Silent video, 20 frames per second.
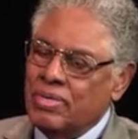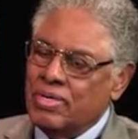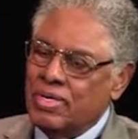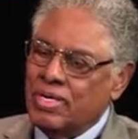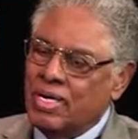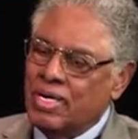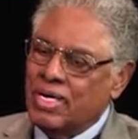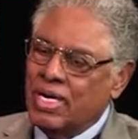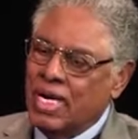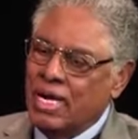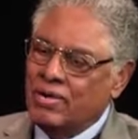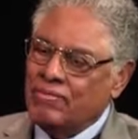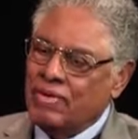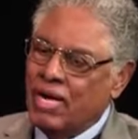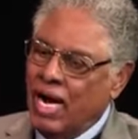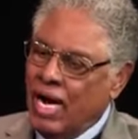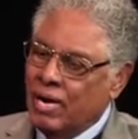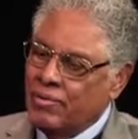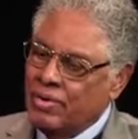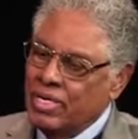have
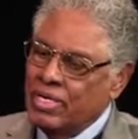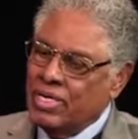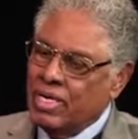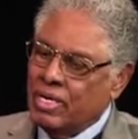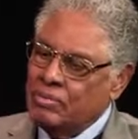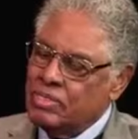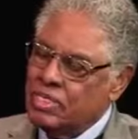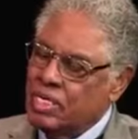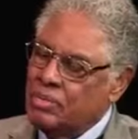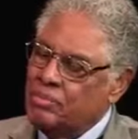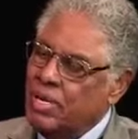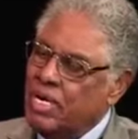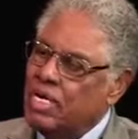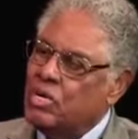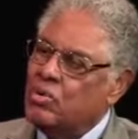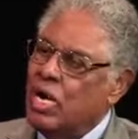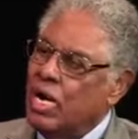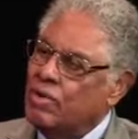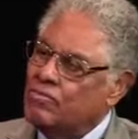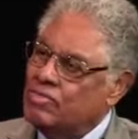higher incomes than men
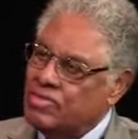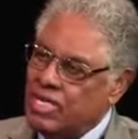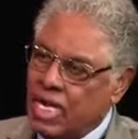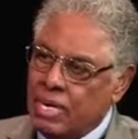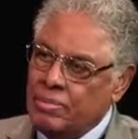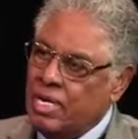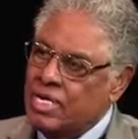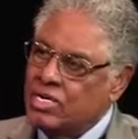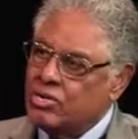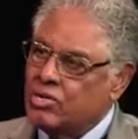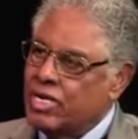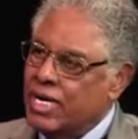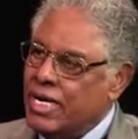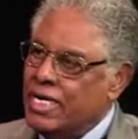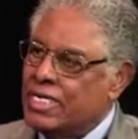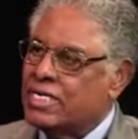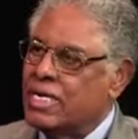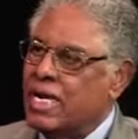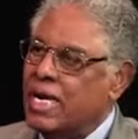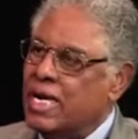who have same
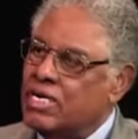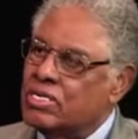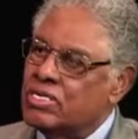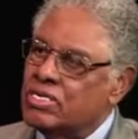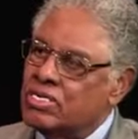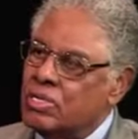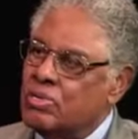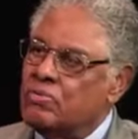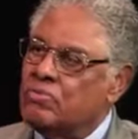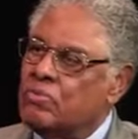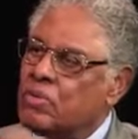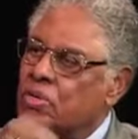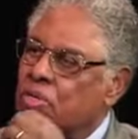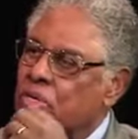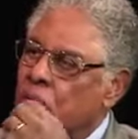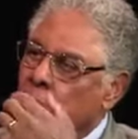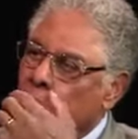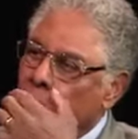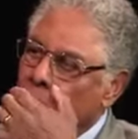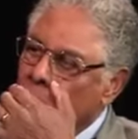education, age, and so
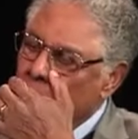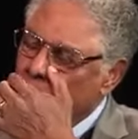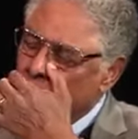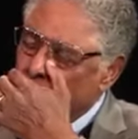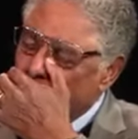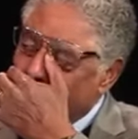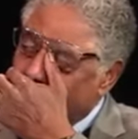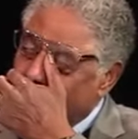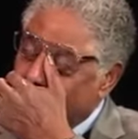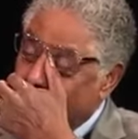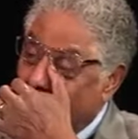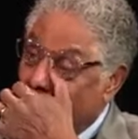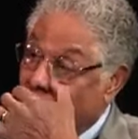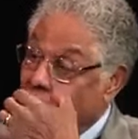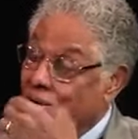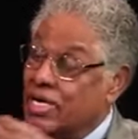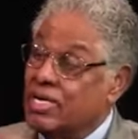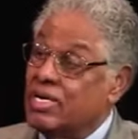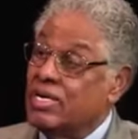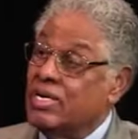forth, who don't get
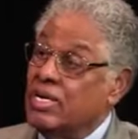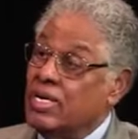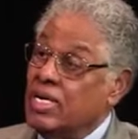married.